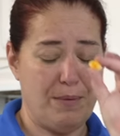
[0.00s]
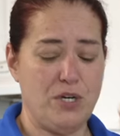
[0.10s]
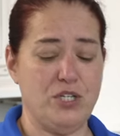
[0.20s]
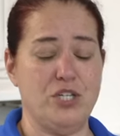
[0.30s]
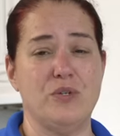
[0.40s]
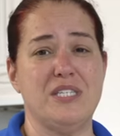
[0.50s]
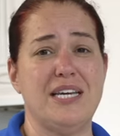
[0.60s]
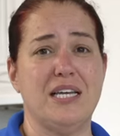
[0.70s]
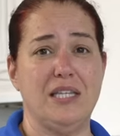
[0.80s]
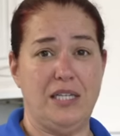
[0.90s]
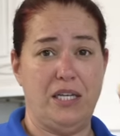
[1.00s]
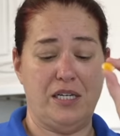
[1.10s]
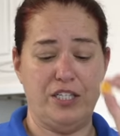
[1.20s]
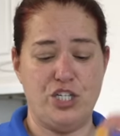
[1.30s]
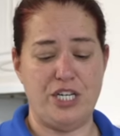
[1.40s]
I'm going to do is take a little
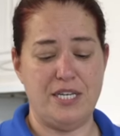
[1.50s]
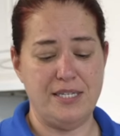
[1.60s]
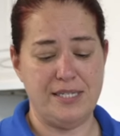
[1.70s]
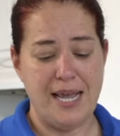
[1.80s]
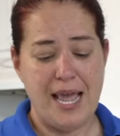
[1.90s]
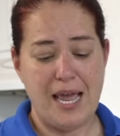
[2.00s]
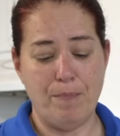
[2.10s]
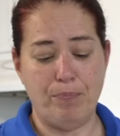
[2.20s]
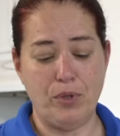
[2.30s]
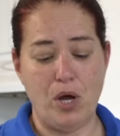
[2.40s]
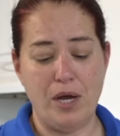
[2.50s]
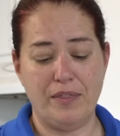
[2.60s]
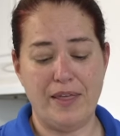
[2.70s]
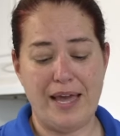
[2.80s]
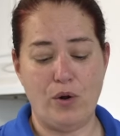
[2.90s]
hunk of cheese and
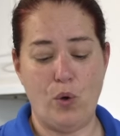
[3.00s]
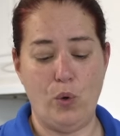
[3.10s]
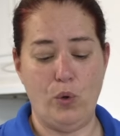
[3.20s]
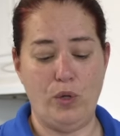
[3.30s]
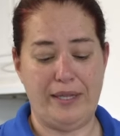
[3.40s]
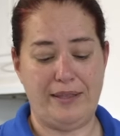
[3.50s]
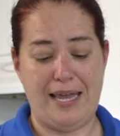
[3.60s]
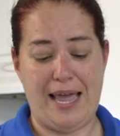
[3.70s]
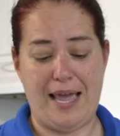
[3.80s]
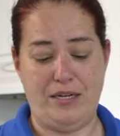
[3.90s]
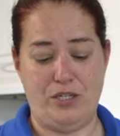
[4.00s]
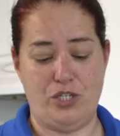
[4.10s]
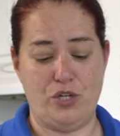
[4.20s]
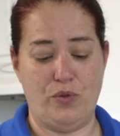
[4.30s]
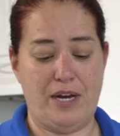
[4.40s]
block that hole at the end
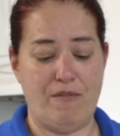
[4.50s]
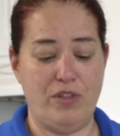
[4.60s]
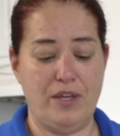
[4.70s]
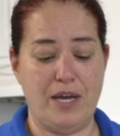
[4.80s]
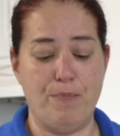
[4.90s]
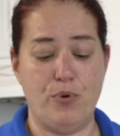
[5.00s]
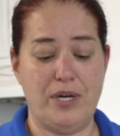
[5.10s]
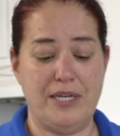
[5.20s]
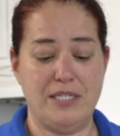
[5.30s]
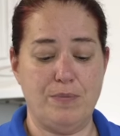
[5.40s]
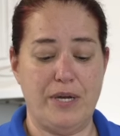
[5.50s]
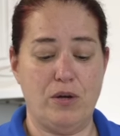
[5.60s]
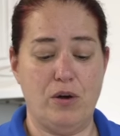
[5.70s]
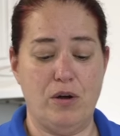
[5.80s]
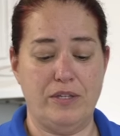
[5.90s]
so that everything I put into my
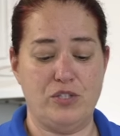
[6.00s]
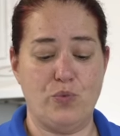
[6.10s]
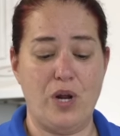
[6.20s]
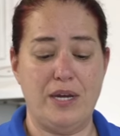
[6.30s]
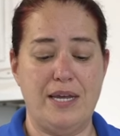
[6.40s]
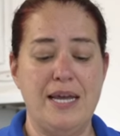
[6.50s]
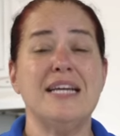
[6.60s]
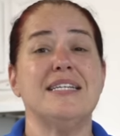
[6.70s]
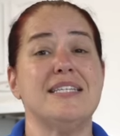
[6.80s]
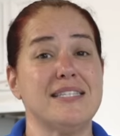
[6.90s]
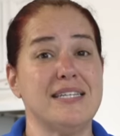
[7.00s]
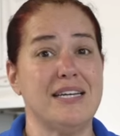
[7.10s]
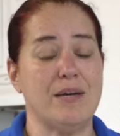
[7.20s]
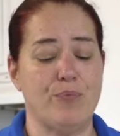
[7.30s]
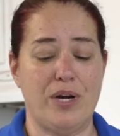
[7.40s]
Kong that's runny doesn't
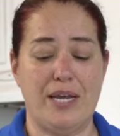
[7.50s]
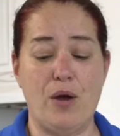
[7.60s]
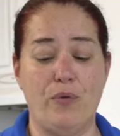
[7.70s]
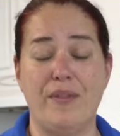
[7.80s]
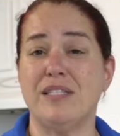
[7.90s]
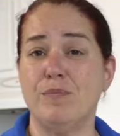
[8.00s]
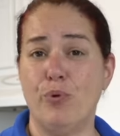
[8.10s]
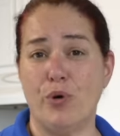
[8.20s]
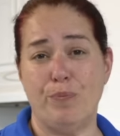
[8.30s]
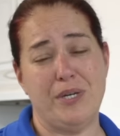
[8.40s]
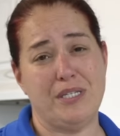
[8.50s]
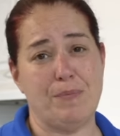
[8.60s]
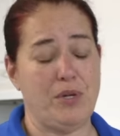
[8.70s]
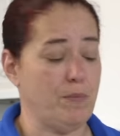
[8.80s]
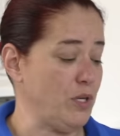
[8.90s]
end up running out. And that's important because I'm
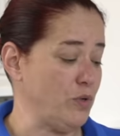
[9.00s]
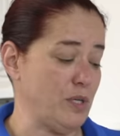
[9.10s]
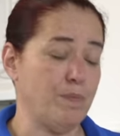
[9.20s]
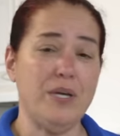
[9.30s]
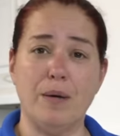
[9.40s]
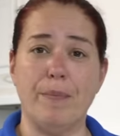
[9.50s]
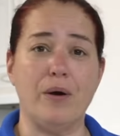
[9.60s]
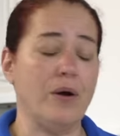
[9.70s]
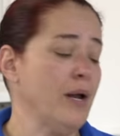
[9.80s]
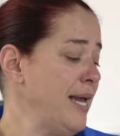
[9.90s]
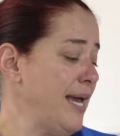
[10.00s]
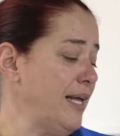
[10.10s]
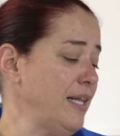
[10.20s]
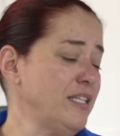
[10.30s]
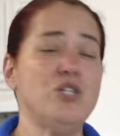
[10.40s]
going to be using peanut butter, and
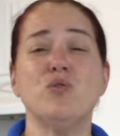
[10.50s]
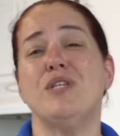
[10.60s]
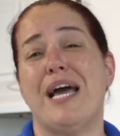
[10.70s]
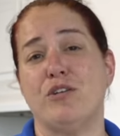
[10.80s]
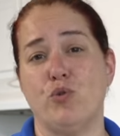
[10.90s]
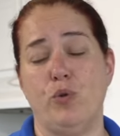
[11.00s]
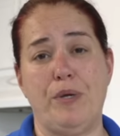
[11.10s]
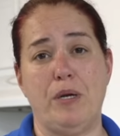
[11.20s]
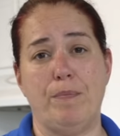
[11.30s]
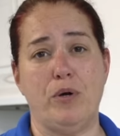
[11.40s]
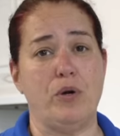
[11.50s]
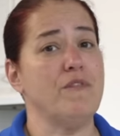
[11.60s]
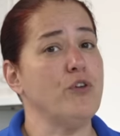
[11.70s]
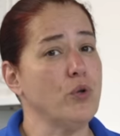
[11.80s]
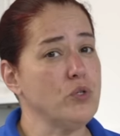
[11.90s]
I like to use natural peanut butter.
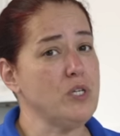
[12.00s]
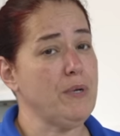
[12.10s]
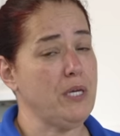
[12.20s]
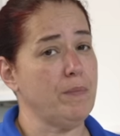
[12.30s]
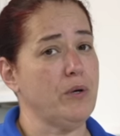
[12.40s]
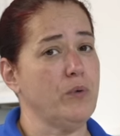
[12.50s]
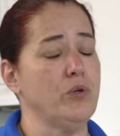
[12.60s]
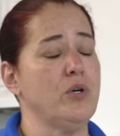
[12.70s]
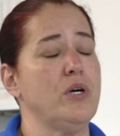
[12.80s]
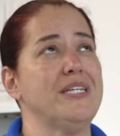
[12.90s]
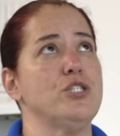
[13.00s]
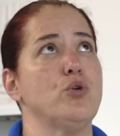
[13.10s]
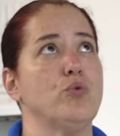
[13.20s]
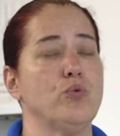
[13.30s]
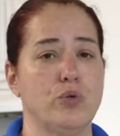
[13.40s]
If you're using peanut butter with your dog, it is
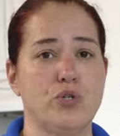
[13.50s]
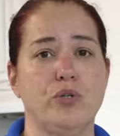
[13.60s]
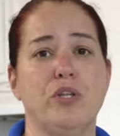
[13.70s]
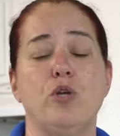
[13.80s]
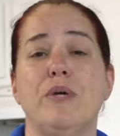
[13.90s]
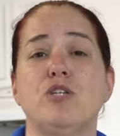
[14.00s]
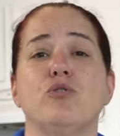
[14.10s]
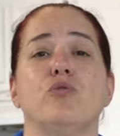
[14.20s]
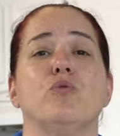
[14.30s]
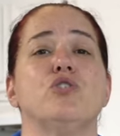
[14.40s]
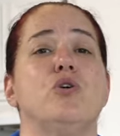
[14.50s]
crucial that you make sure there is